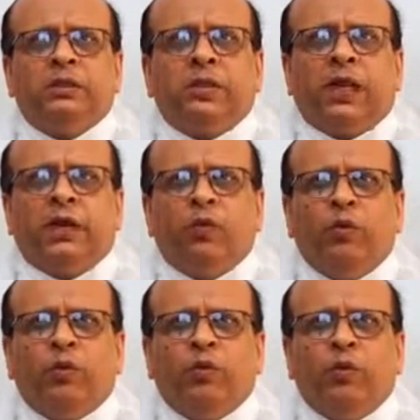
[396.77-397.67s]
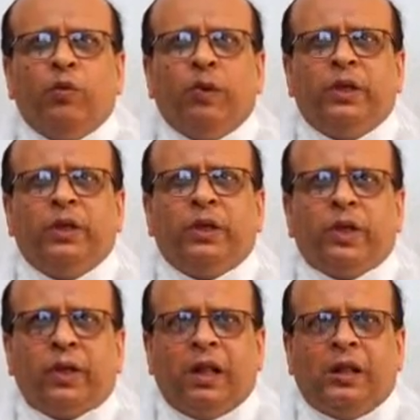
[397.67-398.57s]
Synovial fluid
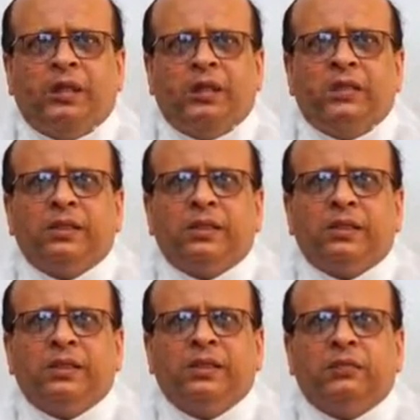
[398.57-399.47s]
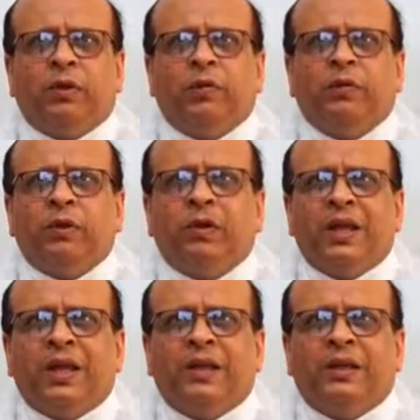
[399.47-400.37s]
analysis is one of the
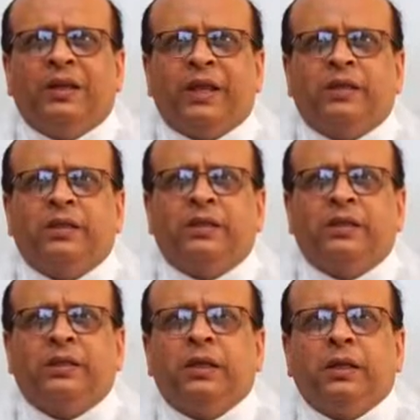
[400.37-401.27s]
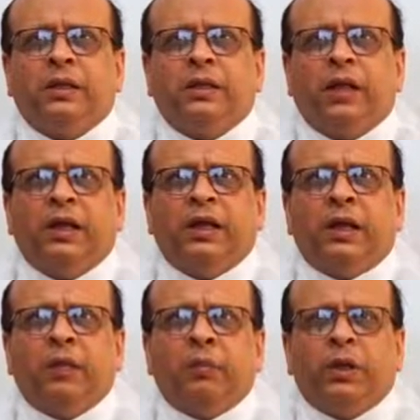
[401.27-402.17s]
direct tests that
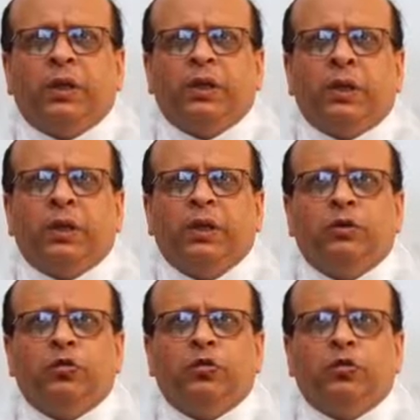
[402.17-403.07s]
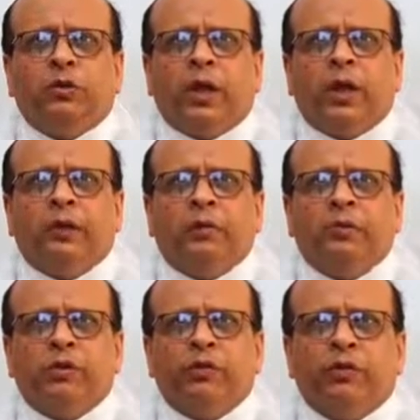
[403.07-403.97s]
can be done to
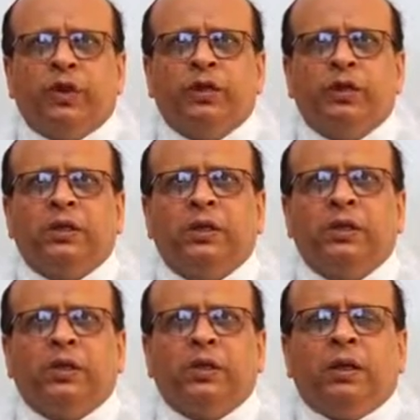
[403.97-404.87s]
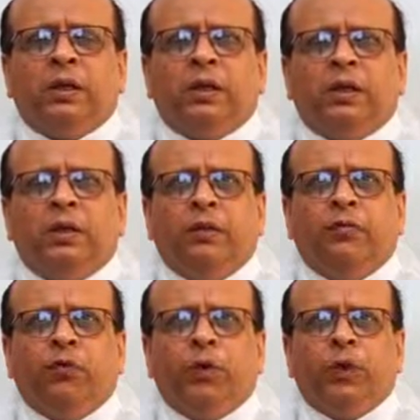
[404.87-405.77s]
diagnose infection.
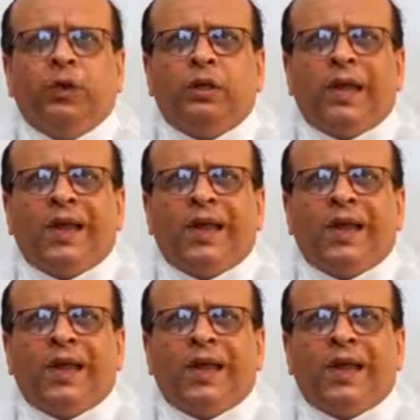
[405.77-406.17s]
The fluid